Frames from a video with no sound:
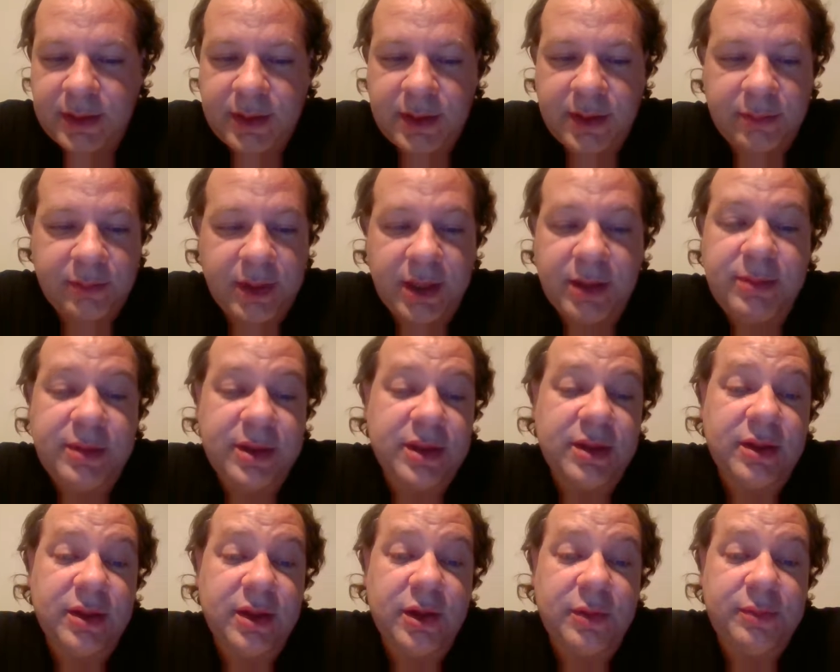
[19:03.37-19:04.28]
And maybe
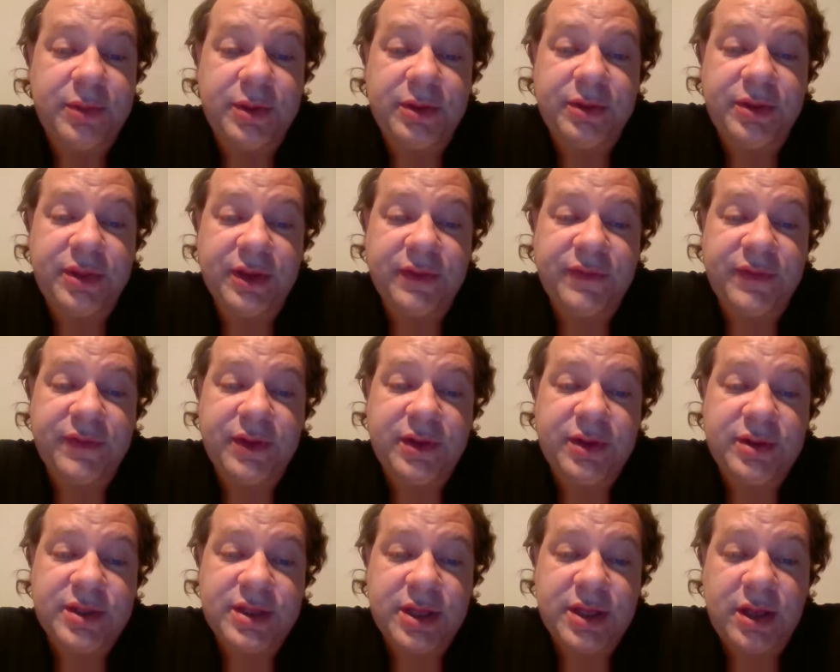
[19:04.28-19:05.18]
they'll help you think for
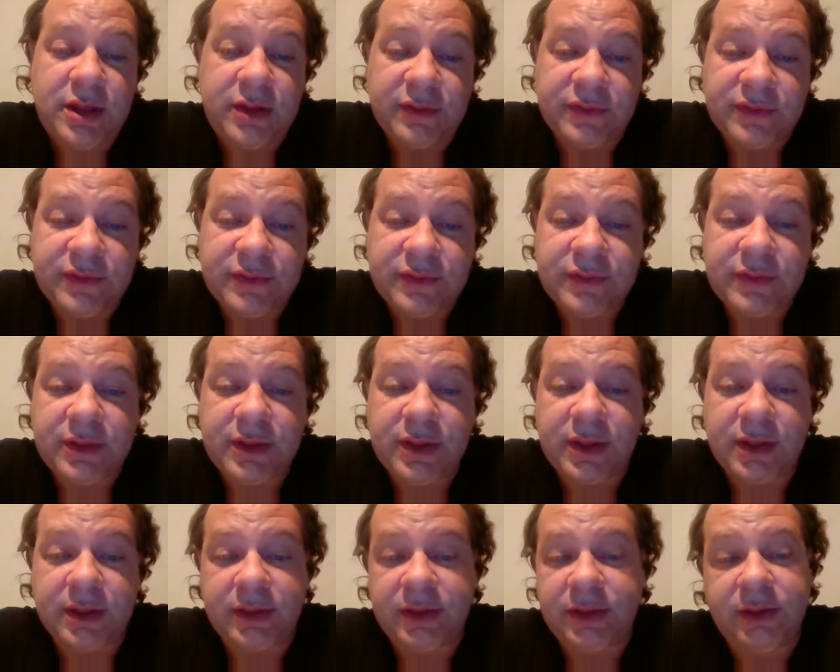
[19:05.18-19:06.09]
yourself.
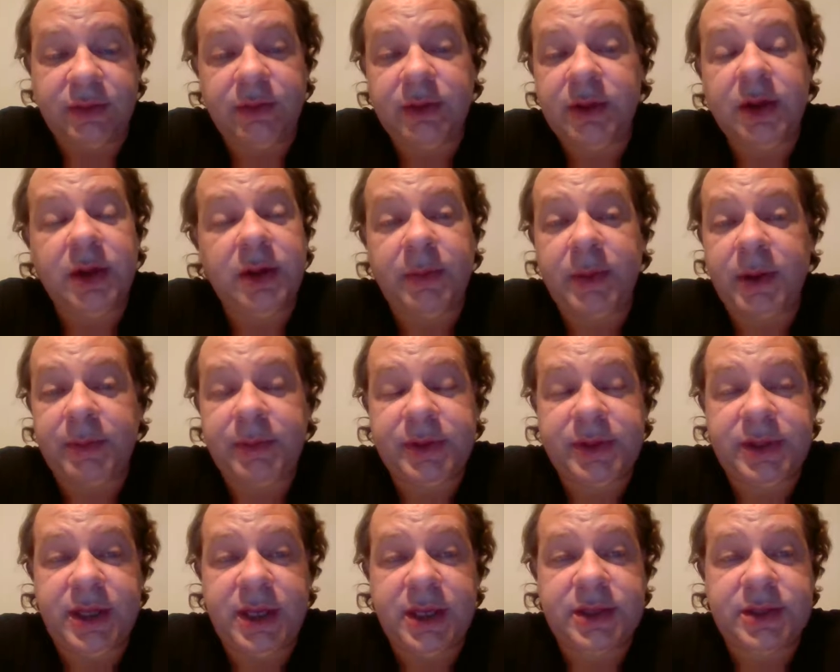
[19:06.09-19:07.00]
And you can come up
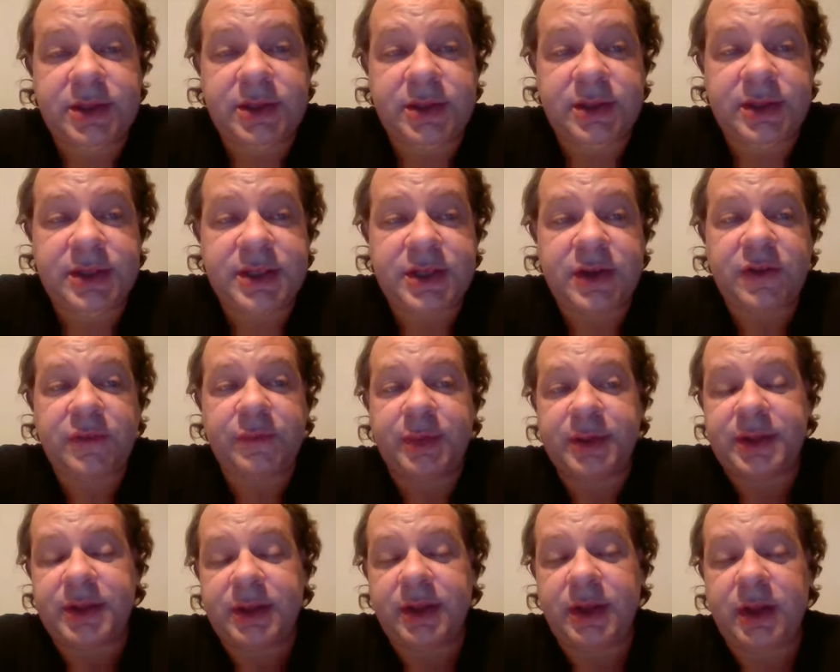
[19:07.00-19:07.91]
with the answer yourself,
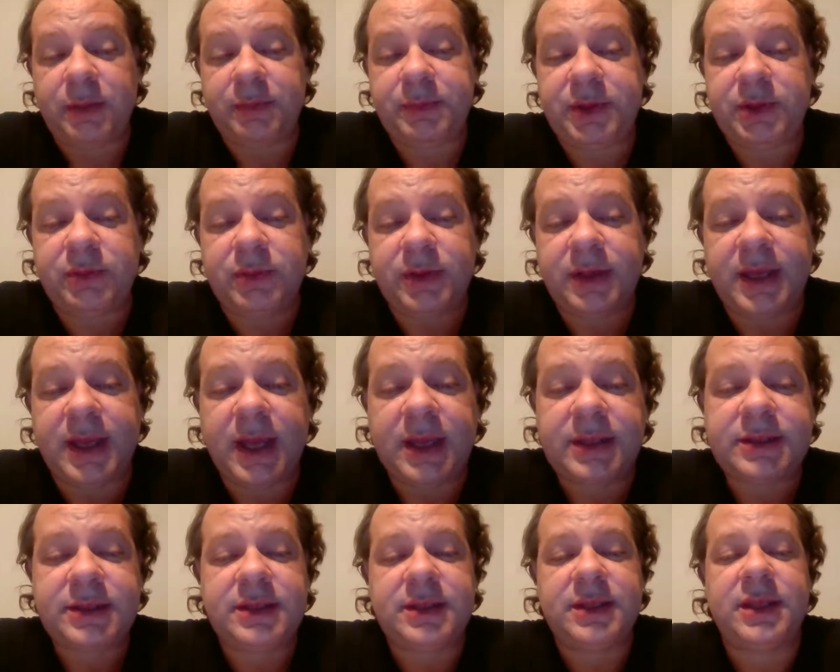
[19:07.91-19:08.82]
but they'll help you
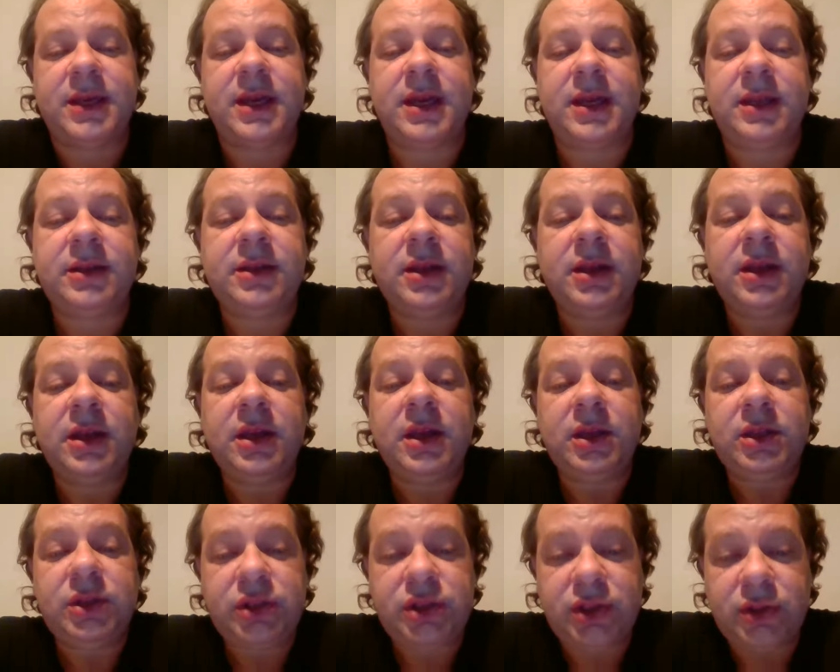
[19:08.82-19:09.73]
get to that
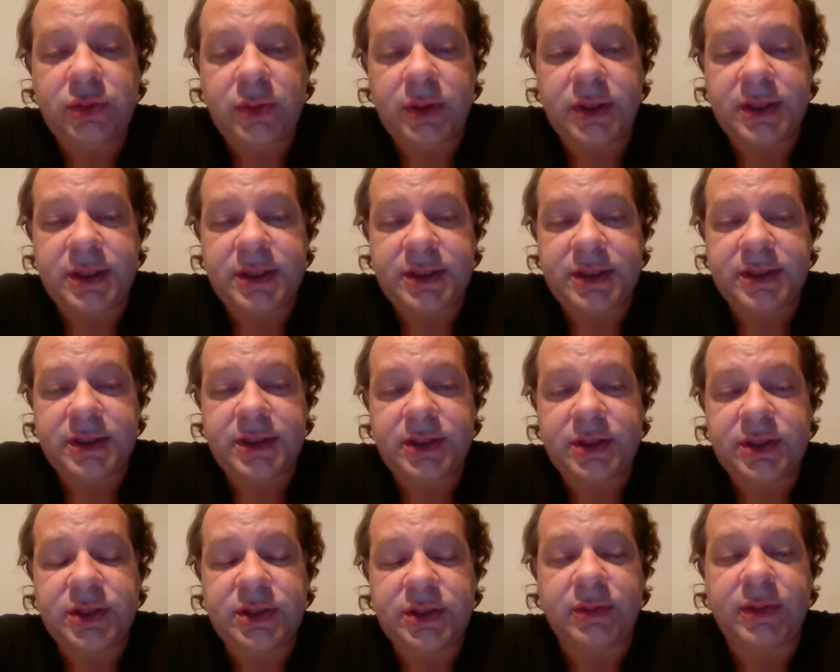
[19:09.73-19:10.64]
choice
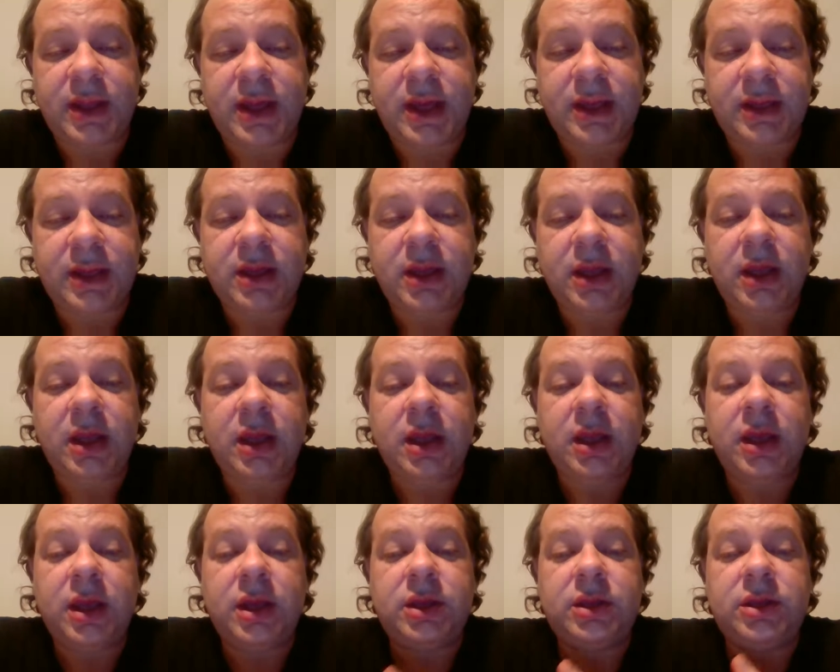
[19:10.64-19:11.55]
so that
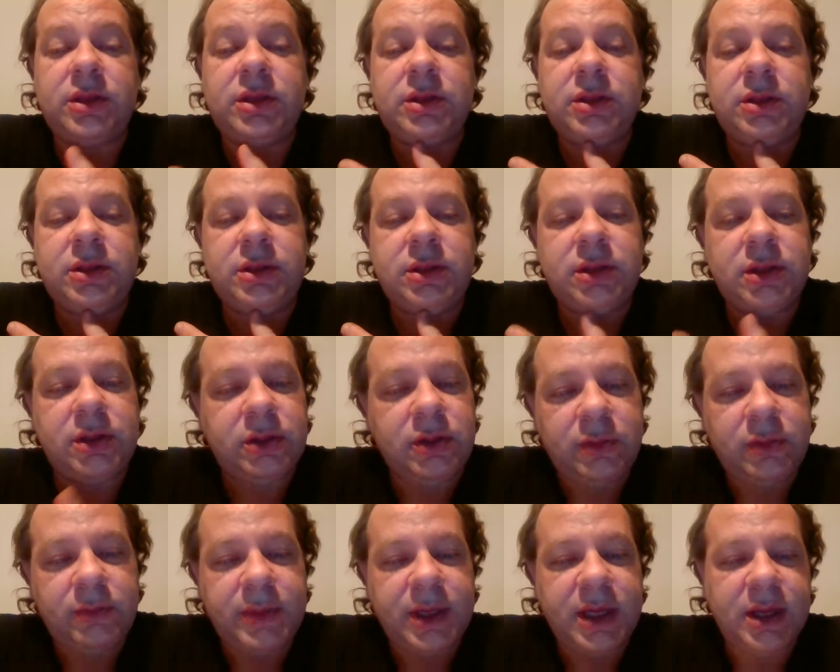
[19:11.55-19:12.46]
you
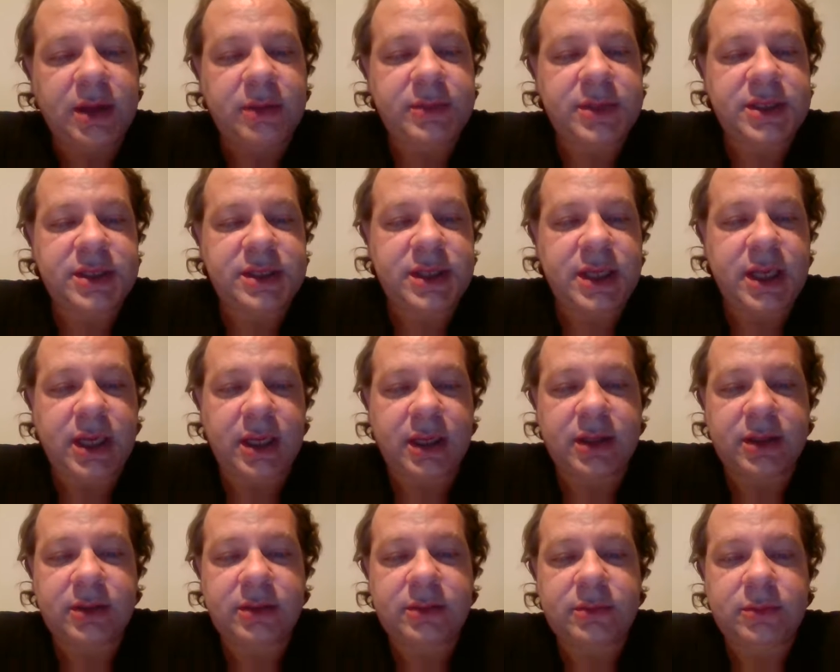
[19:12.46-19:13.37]
don't make a
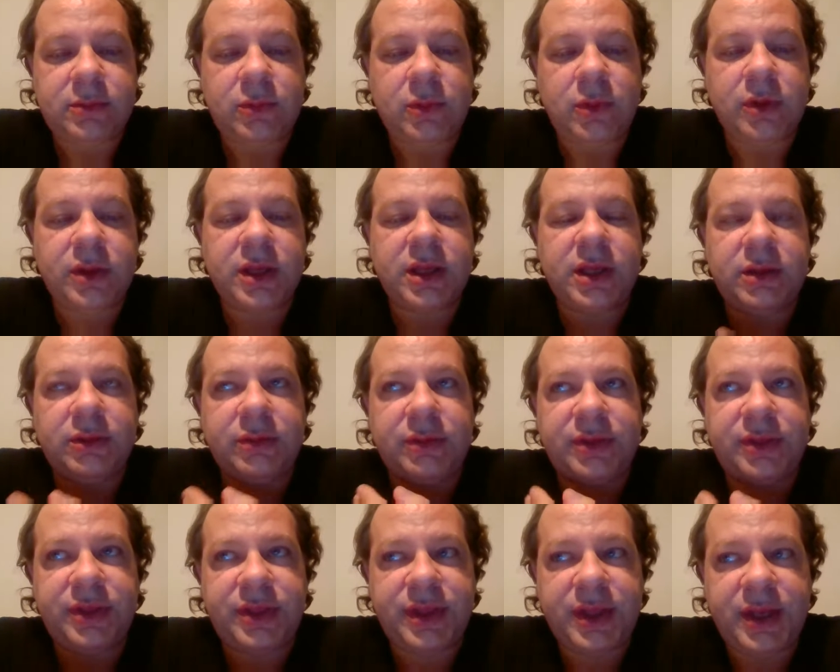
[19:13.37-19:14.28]
mistake or that you
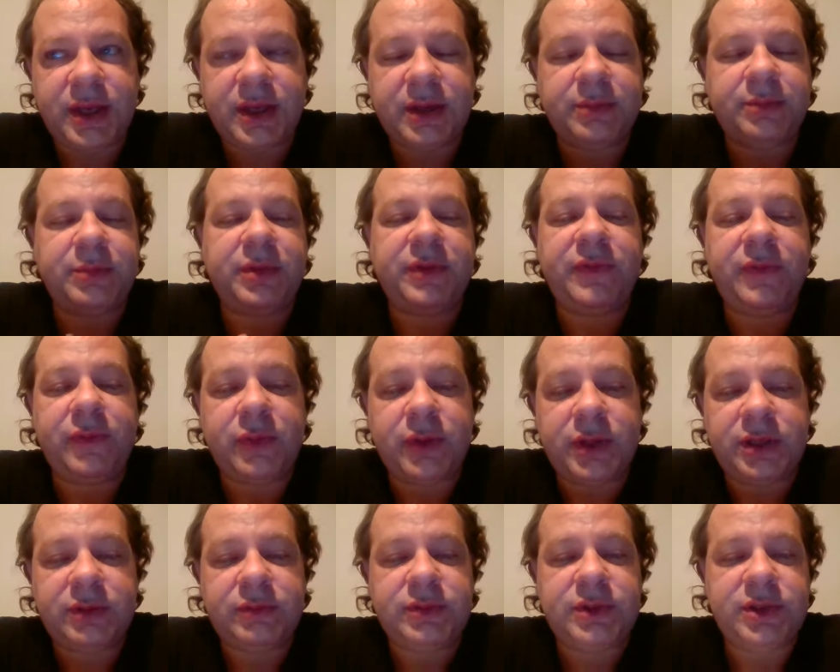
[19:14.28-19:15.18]
think before
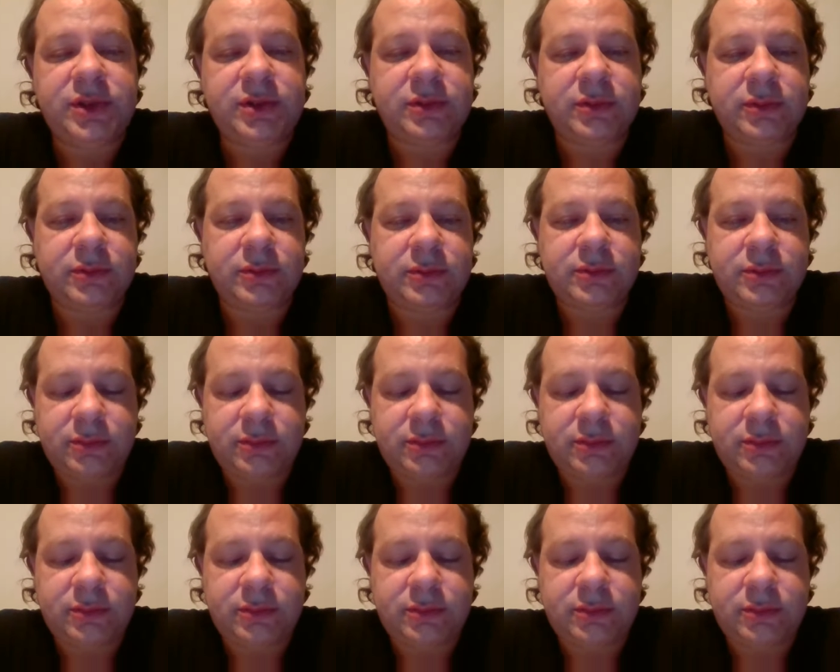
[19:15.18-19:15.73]
you do.